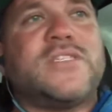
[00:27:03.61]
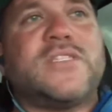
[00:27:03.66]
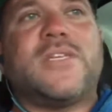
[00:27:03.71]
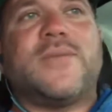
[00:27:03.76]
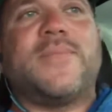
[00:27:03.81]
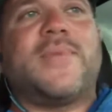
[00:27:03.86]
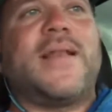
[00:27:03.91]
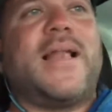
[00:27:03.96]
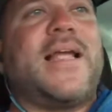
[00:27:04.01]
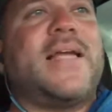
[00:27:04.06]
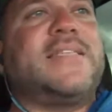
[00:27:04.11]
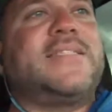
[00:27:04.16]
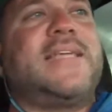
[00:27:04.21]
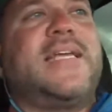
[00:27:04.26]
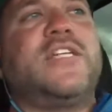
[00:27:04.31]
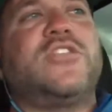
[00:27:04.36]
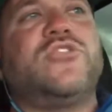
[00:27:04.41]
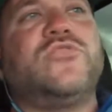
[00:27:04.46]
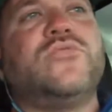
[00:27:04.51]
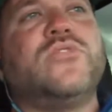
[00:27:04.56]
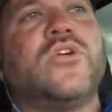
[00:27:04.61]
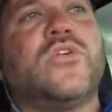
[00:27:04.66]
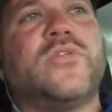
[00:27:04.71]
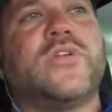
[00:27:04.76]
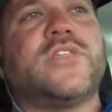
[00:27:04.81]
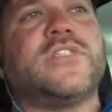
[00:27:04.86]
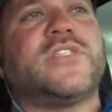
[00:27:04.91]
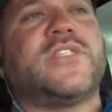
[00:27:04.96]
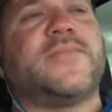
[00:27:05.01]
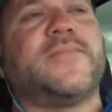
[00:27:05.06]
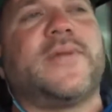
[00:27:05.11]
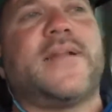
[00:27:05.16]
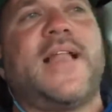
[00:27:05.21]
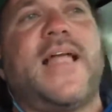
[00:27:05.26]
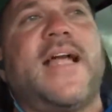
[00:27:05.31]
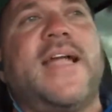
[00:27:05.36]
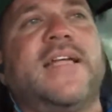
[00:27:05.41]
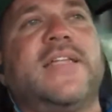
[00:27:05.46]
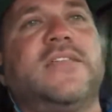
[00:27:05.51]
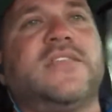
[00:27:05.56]
Some clients, they do notice. Some
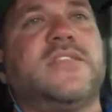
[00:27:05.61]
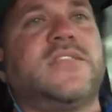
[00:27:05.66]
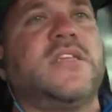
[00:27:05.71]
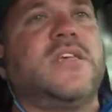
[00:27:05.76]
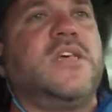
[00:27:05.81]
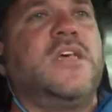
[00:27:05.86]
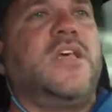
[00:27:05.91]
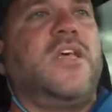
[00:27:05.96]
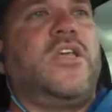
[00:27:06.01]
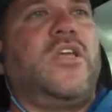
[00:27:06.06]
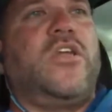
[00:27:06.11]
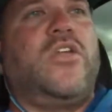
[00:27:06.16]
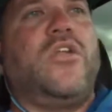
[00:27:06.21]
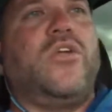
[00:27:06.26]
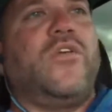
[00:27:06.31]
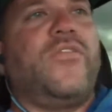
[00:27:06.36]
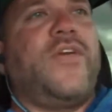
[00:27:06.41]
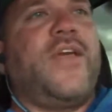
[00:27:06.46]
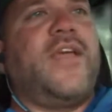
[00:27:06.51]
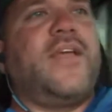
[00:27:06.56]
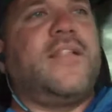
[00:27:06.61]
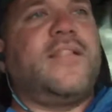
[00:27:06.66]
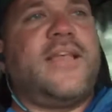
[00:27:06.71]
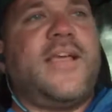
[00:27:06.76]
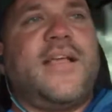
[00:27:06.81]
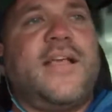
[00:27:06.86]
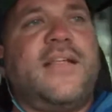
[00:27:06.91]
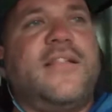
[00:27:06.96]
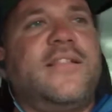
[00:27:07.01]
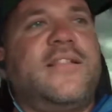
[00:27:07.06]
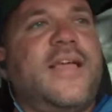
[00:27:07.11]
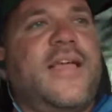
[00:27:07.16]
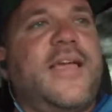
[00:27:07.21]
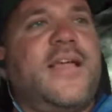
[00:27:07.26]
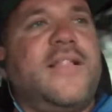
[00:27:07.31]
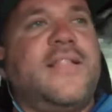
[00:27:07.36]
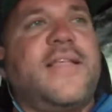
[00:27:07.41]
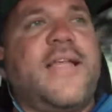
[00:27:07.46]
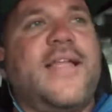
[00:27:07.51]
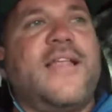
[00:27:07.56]
clients, they
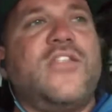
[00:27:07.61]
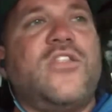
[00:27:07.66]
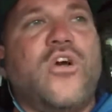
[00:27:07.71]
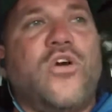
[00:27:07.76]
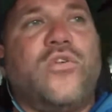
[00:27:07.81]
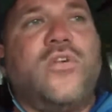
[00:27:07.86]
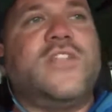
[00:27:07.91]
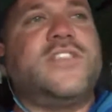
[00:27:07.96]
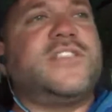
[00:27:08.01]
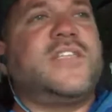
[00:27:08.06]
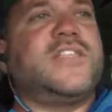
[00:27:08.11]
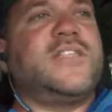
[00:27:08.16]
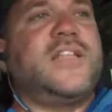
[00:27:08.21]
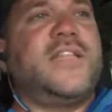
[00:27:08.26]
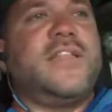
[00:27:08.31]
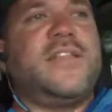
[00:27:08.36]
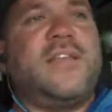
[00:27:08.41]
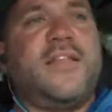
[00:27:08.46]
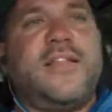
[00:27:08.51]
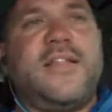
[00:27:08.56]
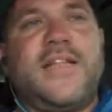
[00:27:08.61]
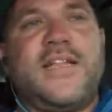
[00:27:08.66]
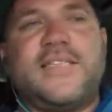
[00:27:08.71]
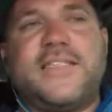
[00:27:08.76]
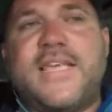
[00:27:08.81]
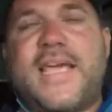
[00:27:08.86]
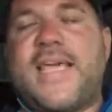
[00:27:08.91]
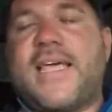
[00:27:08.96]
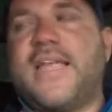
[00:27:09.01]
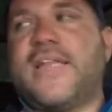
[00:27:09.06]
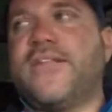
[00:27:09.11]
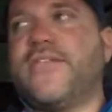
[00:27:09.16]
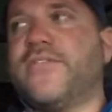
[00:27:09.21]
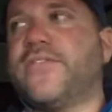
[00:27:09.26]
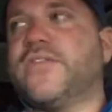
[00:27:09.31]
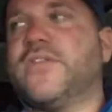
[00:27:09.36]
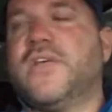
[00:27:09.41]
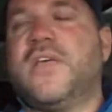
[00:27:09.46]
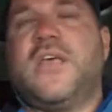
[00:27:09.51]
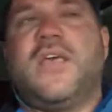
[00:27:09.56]
notice and they take it
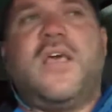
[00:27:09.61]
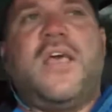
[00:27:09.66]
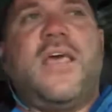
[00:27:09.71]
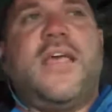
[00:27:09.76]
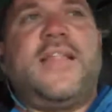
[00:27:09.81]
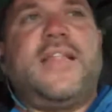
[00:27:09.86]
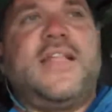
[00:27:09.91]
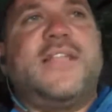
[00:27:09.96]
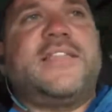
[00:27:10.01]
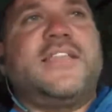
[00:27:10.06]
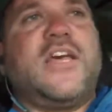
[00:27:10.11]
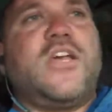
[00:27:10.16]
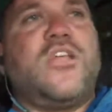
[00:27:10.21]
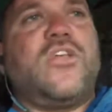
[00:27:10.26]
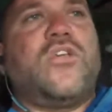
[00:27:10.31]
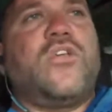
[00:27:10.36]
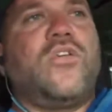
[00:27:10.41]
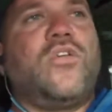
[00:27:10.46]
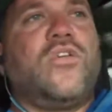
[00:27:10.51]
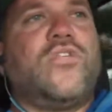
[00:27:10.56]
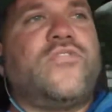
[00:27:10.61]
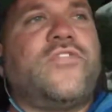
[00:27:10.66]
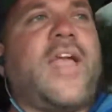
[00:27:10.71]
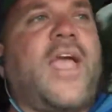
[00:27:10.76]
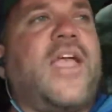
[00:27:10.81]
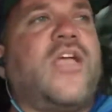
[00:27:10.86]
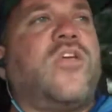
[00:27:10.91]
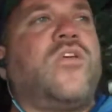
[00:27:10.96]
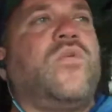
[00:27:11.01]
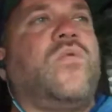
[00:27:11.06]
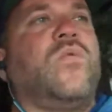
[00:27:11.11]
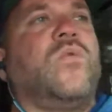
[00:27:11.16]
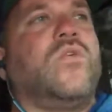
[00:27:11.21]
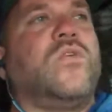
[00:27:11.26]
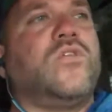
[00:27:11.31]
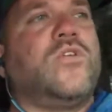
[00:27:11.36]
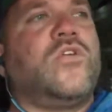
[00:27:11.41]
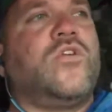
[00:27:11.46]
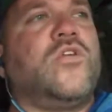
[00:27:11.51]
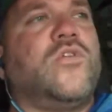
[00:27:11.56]
and they tell you, thank you,
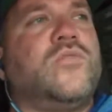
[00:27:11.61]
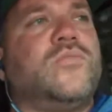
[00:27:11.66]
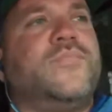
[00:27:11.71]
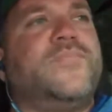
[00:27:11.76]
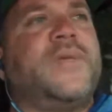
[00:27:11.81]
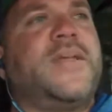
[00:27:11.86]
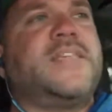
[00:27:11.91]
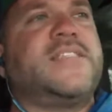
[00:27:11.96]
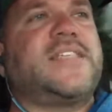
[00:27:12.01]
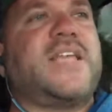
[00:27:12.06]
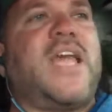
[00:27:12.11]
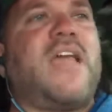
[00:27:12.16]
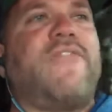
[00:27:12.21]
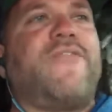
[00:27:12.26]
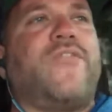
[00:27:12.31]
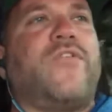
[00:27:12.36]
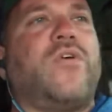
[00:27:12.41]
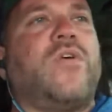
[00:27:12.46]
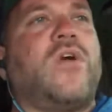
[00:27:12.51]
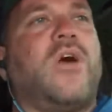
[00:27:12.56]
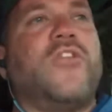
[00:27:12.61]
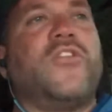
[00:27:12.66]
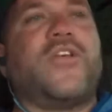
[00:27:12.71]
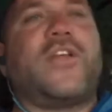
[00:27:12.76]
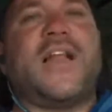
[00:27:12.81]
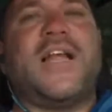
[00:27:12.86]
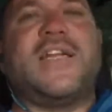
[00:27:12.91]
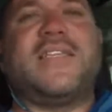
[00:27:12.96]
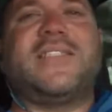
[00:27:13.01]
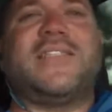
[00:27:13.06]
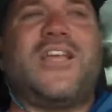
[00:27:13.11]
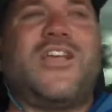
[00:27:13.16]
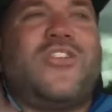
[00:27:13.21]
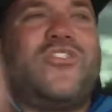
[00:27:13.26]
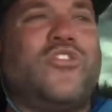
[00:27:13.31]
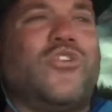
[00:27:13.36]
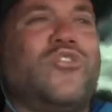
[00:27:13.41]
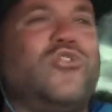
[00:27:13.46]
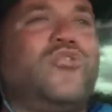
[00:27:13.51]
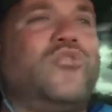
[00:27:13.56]
or be safe. Or other clients tell you,
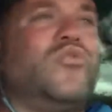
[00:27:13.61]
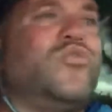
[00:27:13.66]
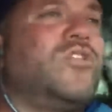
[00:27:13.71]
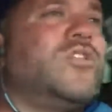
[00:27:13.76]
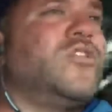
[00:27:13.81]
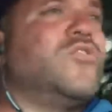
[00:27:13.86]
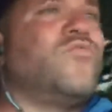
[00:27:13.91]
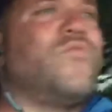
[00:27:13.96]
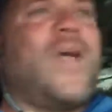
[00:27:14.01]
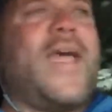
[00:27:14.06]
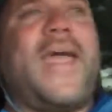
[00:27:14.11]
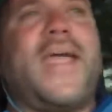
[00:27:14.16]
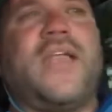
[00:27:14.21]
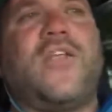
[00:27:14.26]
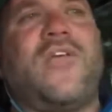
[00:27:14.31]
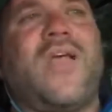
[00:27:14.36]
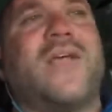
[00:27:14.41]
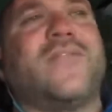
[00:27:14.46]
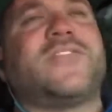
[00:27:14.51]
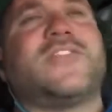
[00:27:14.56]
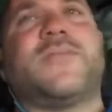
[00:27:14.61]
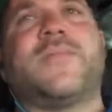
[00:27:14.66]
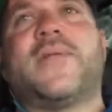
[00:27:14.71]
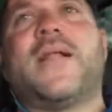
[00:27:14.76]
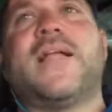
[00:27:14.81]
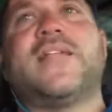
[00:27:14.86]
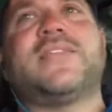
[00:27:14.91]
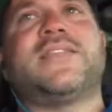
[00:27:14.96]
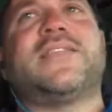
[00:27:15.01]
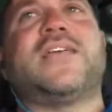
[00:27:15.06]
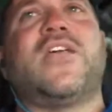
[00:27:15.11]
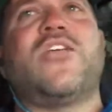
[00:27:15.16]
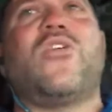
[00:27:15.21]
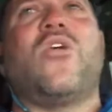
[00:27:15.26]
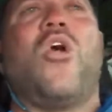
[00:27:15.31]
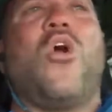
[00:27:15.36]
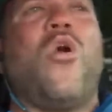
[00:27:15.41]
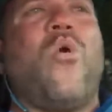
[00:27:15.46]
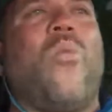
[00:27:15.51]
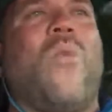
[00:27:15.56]
don't do it in the rain. You have some clients that tell you,
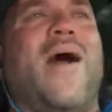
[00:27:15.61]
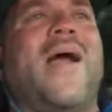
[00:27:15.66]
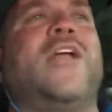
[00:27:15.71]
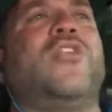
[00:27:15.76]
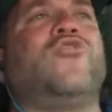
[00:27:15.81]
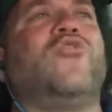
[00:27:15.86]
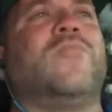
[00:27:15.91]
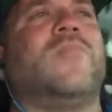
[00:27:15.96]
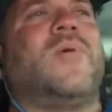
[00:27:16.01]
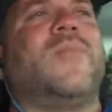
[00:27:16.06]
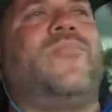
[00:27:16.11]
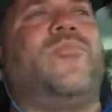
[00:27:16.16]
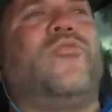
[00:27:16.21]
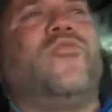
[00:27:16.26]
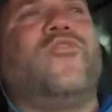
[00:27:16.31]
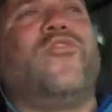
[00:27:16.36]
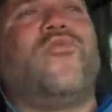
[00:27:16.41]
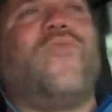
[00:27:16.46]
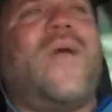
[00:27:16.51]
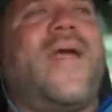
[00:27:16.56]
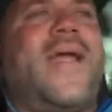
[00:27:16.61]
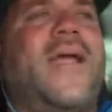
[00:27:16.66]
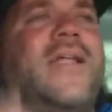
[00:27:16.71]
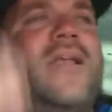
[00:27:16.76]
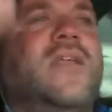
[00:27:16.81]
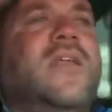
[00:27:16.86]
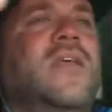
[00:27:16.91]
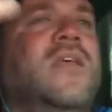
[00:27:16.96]
why are you doing my pool in the rain?